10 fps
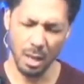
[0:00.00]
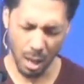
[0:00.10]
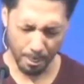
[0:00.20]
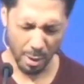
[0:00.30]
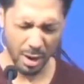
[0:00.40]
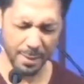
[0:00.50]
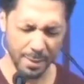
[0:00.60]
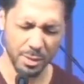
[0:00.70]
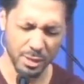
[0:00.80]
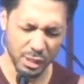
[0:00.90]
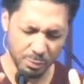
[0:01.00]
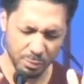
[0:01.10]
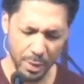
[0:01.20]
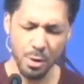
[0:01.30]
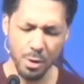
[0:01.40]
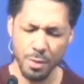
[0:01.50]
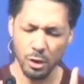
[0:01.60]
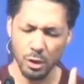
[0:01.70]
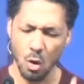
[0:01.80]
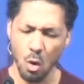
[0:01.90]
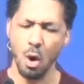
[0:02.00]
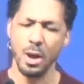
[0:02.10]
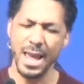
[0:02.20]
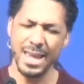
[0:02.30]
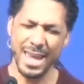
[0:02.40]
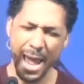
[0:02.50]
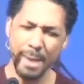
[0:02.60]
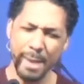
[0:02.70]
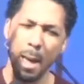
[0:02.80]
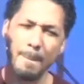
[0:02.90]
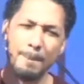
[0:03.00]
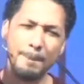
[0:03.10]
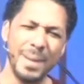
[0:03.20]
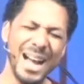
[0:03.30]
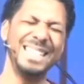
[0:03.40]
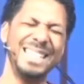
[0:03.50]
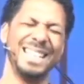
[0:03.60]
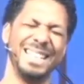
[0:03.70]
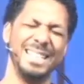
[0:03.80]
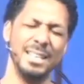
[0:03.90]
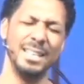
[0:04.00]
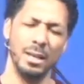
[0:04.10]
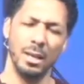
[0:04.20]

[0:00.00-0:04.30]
upon him. The Spirit of the Lord came mightily